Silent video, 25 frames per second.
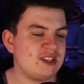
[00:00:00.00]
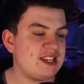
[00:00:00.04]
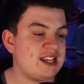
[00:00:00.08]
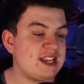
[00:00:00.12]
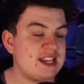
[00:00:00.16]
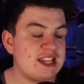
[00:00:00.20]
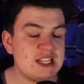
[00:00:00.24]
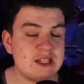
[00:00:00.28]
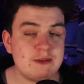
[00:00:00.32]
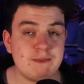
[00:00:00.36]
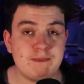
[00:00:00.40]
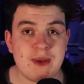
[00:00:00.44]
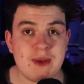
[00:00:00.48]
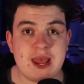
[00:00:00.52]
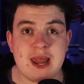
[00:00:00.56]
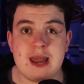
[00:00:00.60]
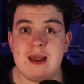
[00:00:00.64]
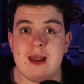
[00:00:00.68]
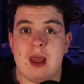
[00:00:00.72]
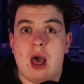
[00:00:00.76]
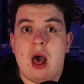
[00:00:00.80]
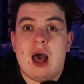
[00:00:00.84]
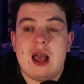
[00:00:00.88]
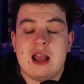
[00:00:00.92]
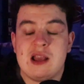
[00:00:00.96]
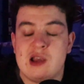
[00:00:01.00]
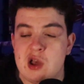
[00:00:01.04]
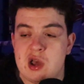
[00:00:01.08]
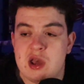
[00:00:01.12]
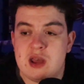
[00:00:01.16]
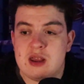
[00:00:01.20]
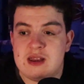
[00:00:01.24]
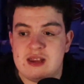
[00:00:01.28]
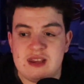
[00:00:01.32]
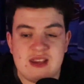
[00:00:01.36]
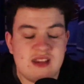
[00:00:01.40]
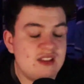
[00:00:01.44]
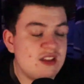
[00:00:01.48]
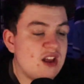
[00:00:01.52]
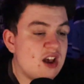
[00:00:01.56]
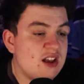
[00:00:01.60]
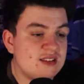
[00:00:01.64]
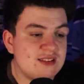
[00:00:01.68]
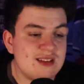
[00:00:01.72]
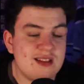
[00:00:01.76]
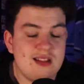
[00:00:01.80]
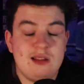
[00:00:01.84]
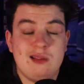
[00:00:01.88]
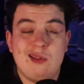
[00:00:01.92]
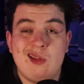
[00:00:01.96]
He's been not good. He
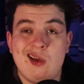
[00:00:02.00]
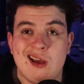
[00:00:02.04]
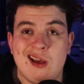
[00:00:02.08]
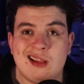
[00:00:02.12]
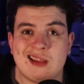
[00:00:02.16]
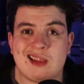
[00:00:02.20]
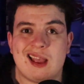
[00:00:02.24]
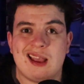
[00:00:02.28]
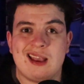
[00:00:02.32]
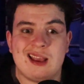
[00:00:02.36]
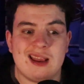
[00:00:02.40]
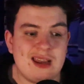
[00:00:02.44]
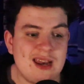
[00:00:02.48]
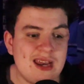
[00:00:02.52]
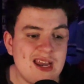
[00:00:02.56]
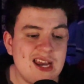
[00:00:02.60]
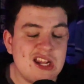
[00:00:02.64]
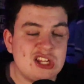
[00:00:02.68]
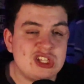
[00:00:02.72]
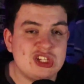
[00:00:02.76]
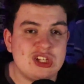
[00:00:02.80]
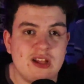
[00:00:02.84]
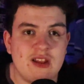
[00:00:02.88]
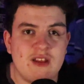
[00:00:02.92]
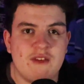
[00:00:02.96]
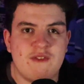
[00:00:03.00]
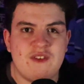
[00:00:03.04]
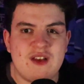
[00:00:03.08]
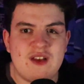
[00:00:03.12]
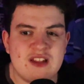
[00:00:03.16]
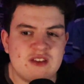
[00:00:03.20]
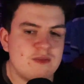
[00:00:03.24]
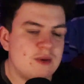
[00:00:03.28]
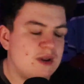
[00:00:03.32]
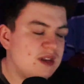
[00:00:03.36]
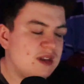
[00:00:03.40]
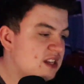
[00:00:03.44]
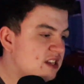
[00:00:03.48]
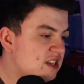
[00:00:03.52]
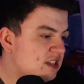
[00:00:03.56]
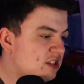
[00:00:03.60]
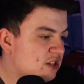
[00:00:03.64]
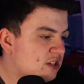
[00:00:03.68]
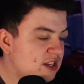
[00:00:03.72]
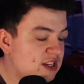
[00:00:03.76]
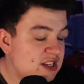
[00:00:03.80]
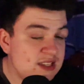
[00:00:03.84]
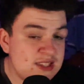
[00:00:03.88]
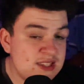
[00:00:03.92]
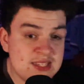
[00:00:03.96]
doesn't look like an NHL defenseman.
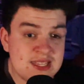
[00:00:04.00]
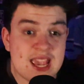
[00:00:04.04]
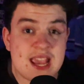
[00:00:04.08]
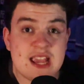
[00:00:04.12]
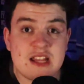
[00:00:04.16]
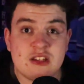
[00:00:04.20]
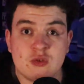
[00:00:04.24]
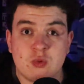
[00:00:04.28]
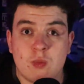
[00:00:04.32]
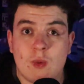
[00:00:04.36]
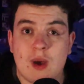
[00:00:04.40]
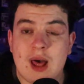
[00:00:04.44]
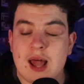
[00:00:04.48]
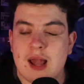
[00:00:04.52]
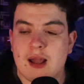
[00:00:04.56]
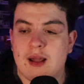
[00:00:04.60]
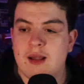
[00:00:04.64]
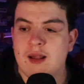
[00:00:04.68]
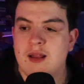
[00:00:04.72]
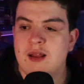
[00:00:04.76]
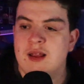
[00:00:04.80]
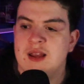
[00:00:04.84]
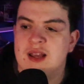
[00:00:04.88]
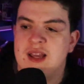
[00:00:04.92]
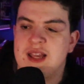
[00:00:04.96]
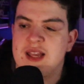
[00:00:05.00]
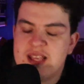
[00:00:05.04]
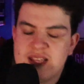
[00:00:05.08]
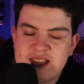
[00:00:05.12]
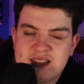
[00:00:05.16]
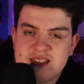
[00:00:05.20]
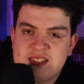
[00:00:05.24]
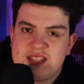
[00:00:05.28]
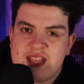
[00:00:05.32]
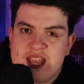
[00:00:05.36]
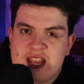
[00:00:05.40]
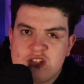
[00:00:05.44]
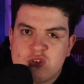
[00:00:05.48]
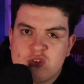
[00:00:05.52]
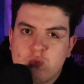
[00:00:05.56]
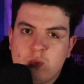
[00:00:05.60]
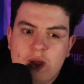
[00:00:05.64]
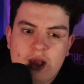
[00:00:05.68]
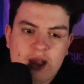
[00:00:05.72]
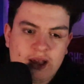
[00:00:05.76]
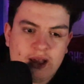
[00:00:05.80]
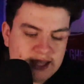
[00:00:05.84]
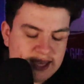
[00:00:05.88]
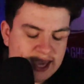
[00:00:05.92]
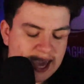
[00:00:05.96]
He skates well.
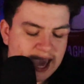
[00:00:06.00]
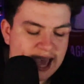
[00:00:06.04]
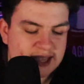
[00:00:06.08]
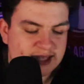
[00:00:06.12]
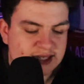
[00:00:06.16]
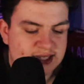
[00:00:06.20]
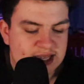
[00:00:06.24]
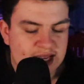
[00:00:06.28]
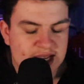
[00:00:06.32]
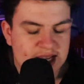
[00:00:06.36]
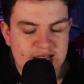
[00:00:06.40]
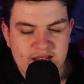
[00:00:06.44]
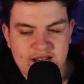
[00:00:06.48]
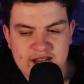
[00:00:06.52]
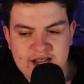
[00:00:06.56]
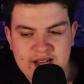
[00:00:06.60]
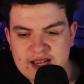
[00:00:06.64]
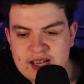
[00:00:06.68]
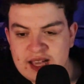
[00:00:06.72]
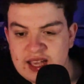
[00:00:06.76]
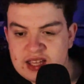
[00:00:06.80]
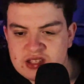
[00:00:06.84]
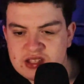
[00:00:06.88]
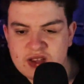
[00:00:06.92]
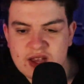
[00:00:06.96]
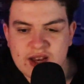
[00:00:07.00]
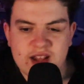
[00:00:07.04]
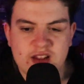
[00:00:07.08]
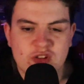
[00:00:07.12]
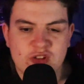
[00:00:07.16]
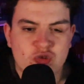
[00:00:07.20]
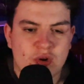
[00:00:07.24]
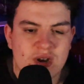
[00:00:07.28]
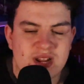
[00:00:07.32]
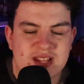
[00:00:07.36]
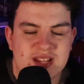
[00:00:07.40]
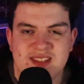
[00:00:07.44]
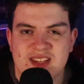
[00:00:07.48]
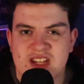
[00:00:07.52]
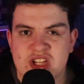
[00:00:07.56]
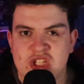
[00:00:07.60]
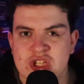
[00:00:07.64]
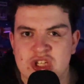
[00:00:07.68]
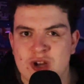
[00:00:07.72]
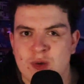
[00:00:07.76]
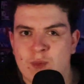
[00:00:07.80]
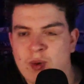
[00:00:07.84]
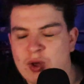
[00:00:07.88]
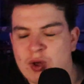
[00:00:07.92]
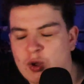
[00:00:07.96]
Yes, he's good in
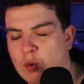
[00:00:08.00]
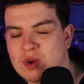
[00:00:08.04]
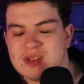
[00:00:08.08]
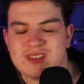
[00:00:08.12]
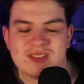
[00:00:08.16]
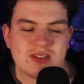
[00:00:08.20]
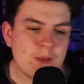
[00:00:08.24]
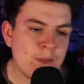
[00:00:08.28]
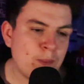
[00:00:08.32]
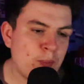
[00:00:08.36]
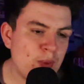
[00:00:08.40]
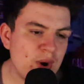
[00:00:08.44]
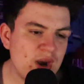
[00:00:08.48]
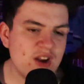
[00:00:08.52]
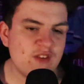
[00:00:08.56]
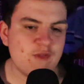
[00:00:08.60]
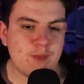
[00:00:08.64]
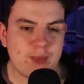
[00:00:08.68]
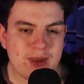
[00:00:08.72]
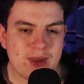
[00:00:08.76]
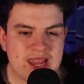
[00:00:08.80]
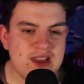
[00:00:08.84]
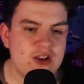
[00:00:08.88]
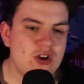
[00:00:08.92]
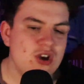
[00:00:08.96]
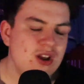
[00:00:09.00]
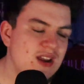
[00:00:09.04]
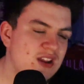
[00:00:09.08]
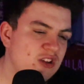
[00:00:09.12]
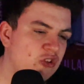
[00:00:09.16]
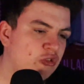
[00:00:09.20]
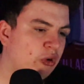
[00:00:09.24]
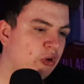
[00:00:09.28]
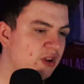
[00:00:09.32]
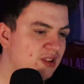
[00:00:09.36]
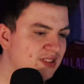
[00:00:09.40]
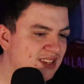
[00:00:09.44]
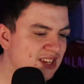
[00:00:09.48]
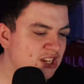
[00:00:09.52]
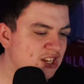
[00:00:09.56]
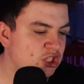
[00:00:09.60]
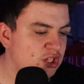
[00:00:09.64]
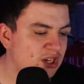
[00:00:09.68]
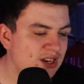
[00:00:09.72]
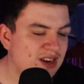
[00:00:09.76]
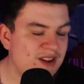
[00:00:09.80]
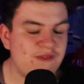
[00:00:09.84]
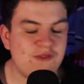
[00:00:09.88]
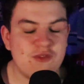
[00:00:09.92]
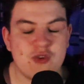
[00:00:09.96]
transition. But what's the point of being good in
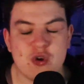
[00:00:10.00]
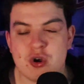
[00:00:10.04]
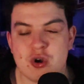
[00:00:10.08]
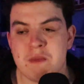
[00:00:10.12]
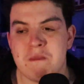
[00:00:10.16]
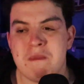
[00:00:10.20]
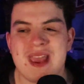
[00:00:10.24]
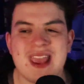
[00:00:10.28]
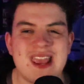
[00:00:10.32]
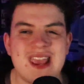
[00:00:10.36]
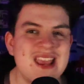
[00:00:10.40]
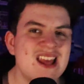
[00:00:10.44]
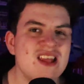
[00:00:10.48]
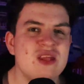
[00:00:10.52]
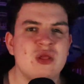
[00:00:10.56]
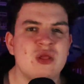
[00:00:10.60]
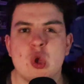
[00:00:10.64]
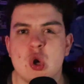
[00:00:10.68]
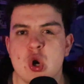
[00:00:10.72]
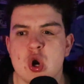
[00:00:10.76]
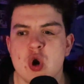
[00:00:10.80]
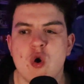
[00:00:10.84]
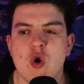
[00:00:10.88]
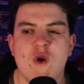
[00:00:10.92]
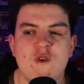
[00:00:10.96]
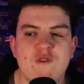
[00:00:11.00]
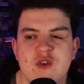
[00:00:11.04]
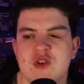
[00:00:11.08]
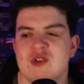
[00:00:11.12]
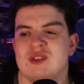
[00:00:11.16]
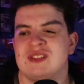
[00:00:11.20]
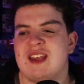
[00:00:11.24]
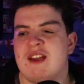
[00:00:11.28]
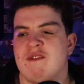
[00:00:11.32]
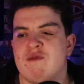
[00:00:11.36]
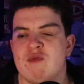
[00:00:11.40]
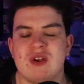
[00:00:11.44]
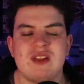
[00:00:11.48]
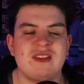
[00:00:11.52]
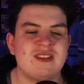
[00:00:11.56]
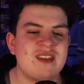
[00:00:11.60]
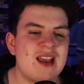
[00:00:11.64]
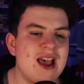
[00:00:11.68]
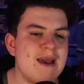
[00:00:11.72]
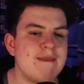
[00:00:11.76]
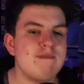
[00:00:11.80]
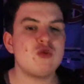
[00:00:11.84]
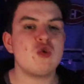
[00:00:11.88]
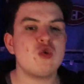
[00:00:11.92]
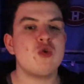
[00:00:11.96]
transition if you're making turnovers every
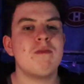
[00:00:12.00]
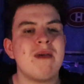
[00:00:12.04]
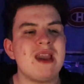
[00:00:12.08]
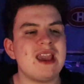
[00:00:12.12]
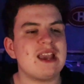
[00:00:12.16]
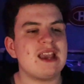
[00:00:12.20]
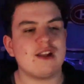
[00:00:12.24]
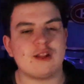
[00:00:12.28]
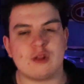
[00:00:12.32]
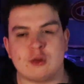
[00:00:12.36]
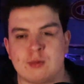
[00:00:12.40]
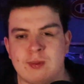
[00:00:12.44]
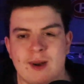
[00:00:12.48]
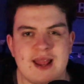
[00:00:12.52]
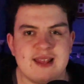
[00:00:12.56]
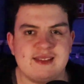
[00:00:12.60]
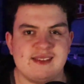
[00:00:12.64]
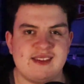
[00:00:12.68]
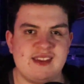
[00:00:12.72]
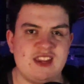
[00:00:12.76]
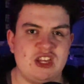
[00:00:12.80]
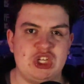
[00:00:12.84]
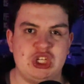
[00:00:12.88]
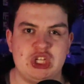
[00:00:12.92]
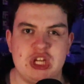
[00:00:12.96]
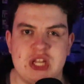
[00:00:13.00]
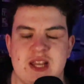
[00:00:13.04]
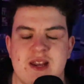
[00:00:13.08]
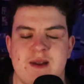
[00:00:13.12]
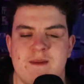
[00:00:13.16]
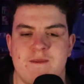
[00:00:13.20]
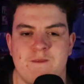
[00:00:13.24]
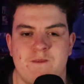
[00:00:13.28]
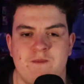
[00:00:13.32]
time you make a transition?